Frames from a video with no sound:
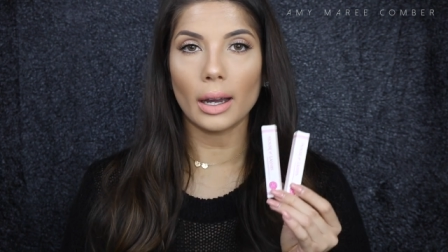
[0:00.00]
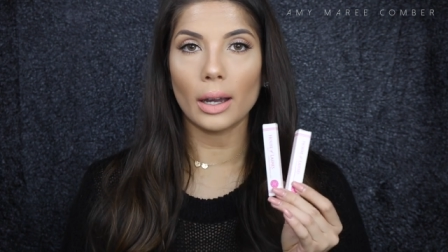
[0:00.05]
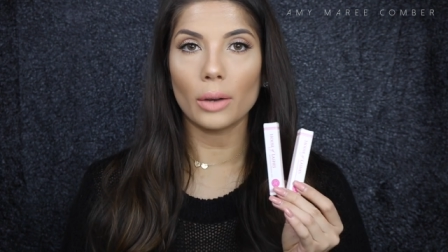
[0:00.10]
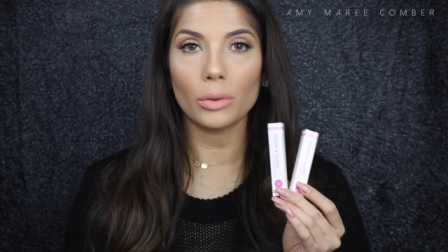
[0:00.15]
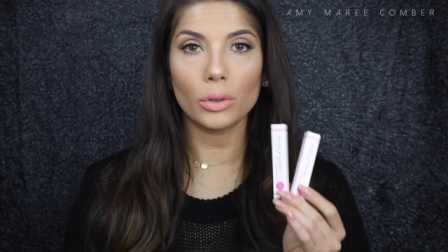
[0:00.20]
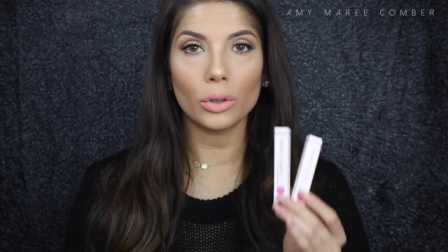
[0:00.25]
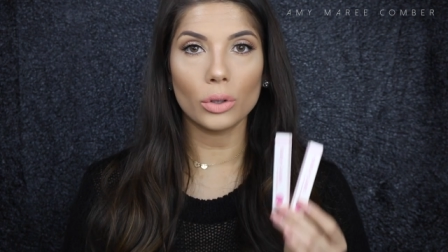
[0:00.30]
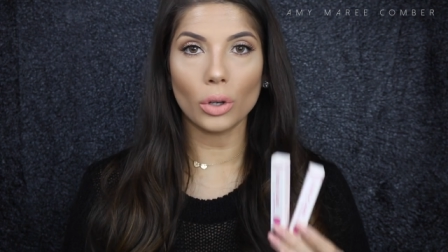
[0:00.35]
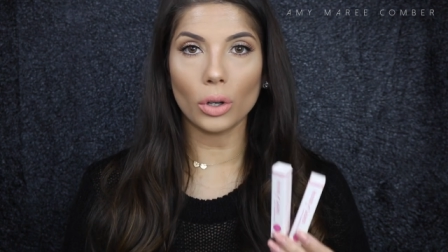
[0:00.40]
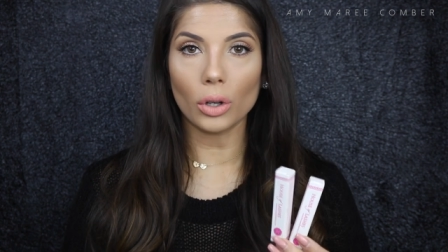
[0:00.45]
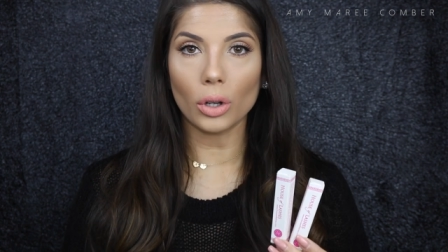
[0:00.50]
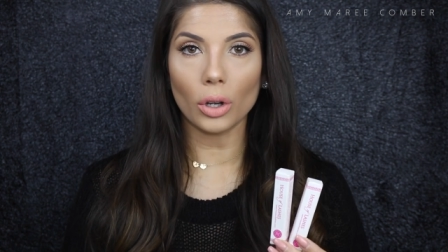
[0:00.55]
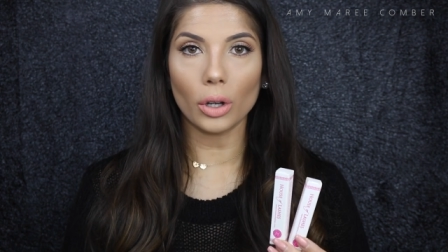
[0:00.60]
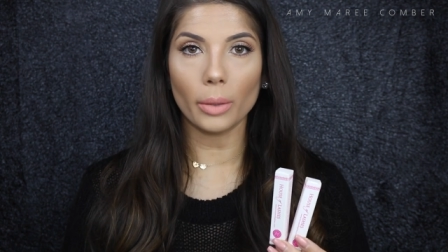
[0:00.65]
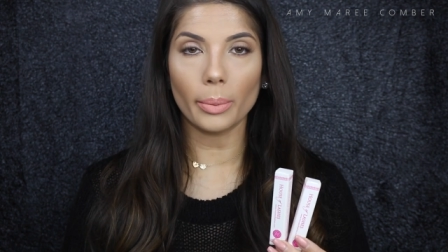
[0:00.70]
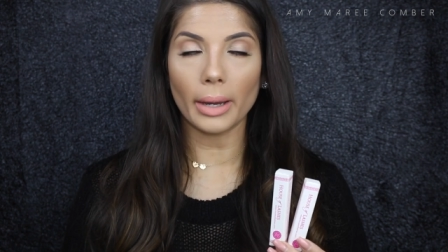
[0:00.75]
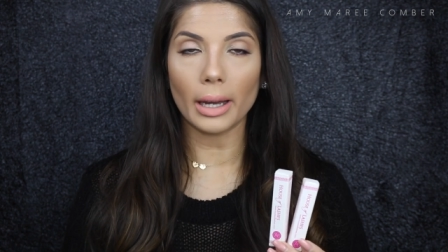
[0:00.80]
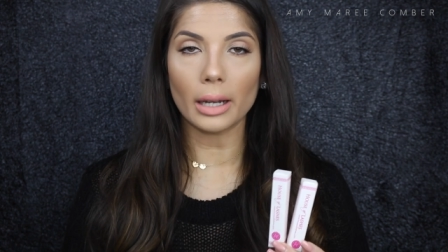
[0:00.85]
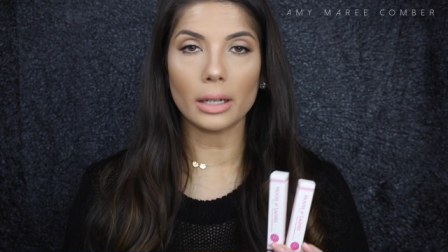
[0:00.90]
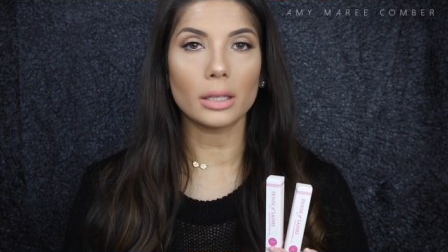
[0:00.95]
I would not
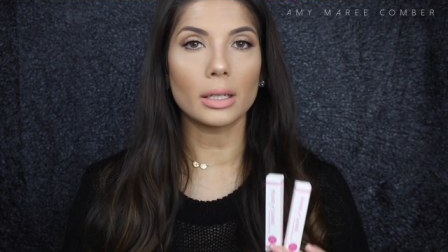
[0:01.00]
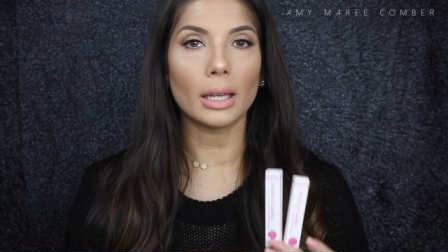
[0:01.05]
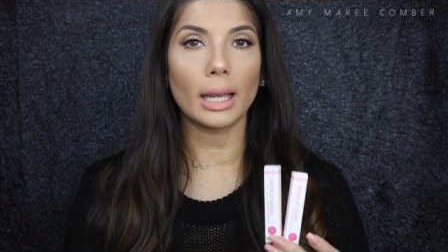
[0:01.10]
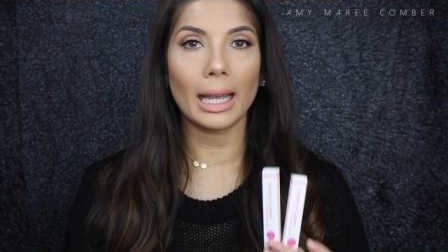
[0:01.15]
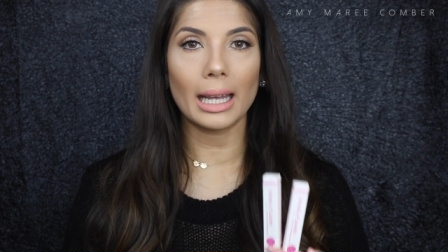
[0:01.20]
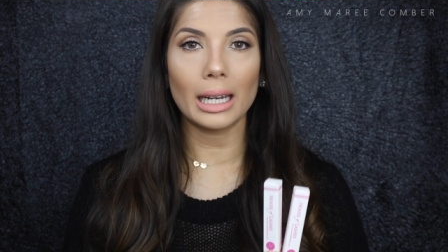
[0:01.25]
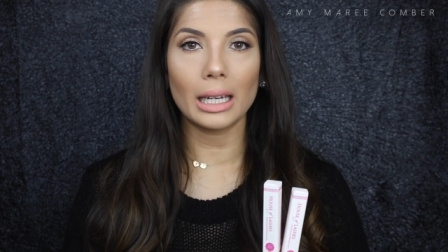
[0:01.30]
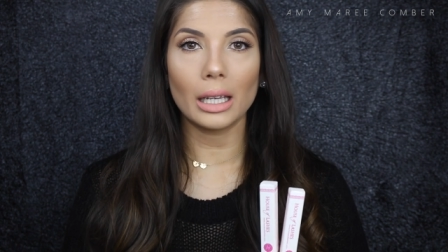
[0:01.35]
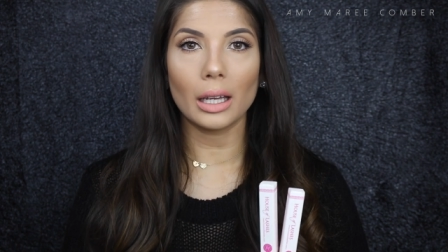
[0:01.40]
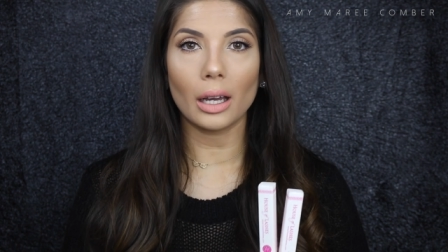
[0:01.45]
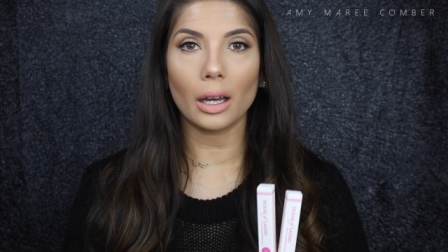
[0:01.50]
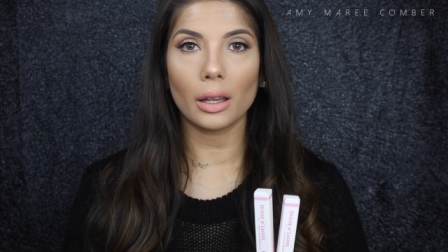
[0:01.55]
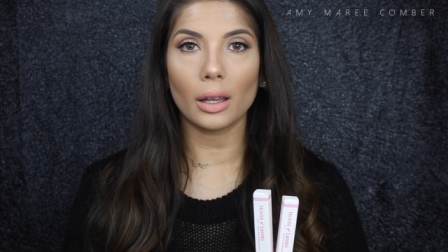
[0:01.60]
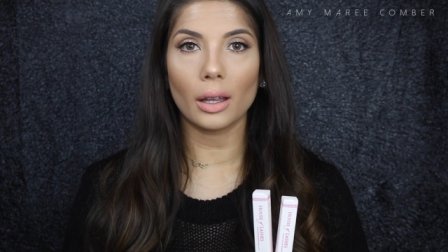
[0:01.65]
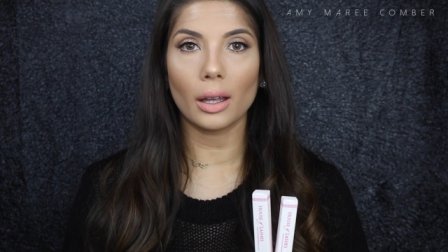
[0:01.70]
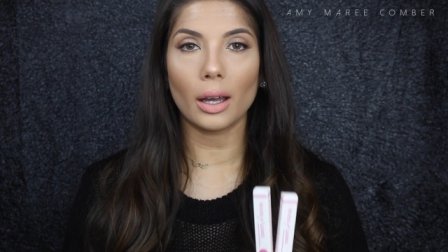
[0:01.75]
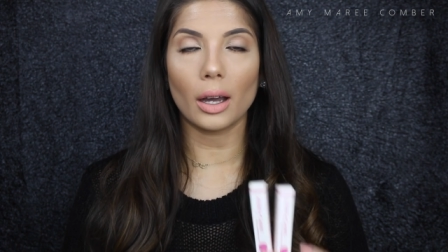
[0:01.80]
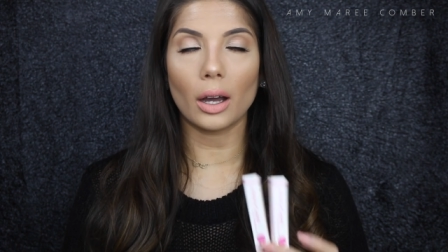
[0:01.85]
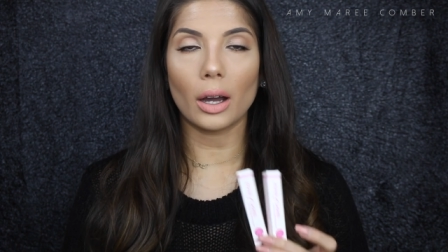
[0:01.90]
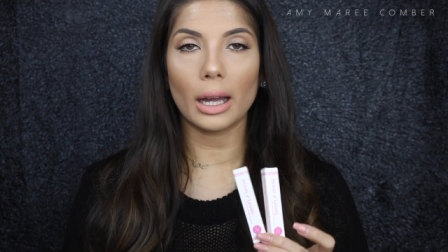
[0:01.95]
go back to any other